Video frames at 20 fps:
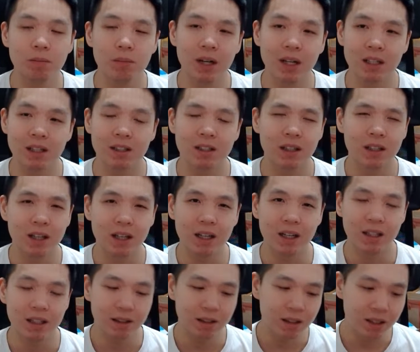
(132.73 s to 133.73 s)
but uh,
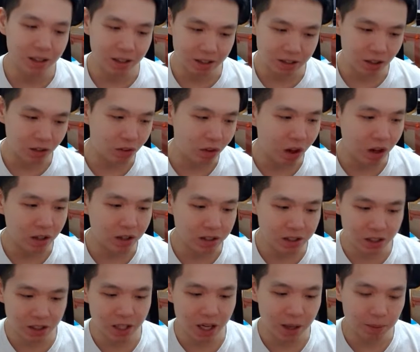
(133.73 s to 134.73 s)
it's a lot of
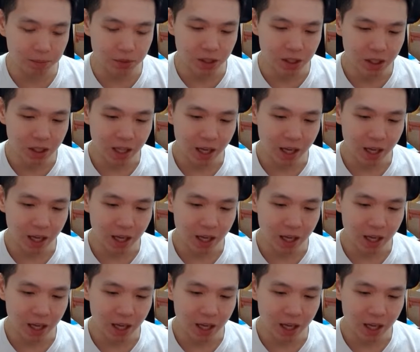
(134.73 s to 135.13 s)
steps